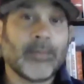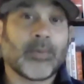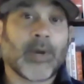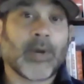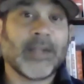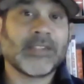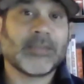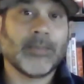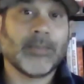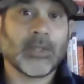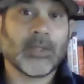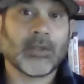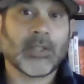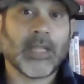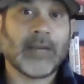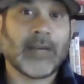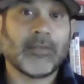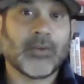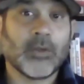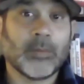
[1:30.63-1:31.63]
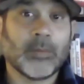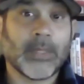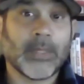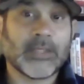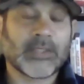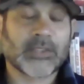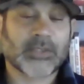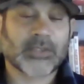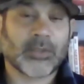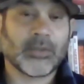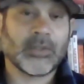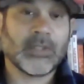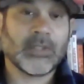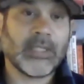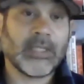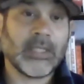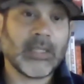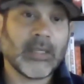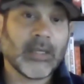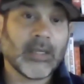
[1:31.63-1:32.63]
Bryce Miller level, but
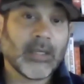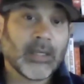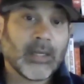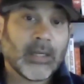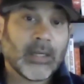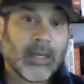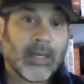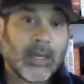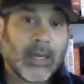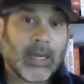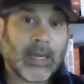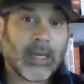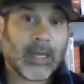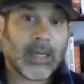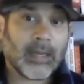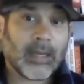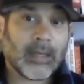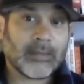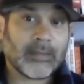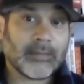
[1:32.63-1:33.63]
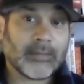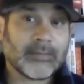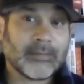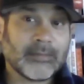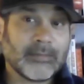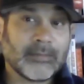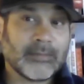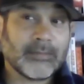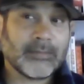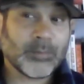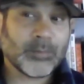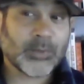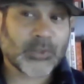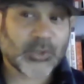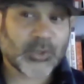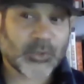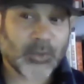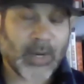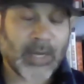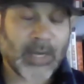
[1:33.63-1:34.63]
certainly was
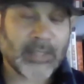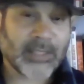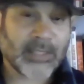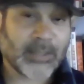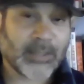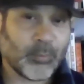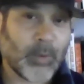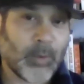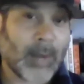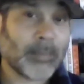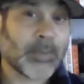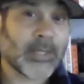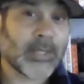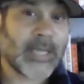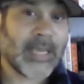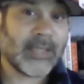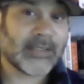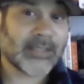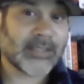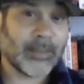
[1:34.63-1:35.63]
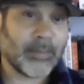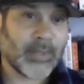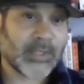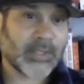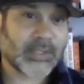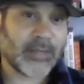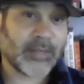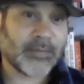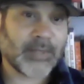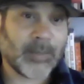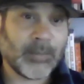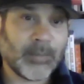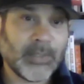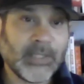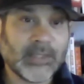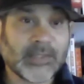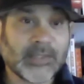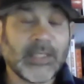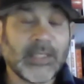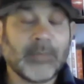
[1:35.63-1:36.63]
trying to replicate some of the stuff that
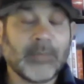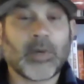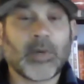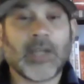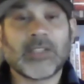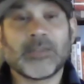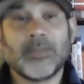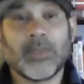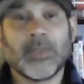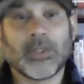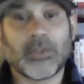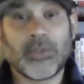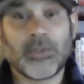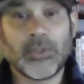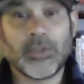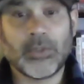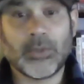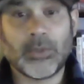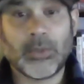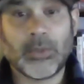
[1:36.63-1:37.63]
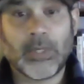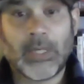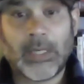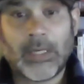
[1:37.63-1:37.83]
he's seen Bryce Miller do.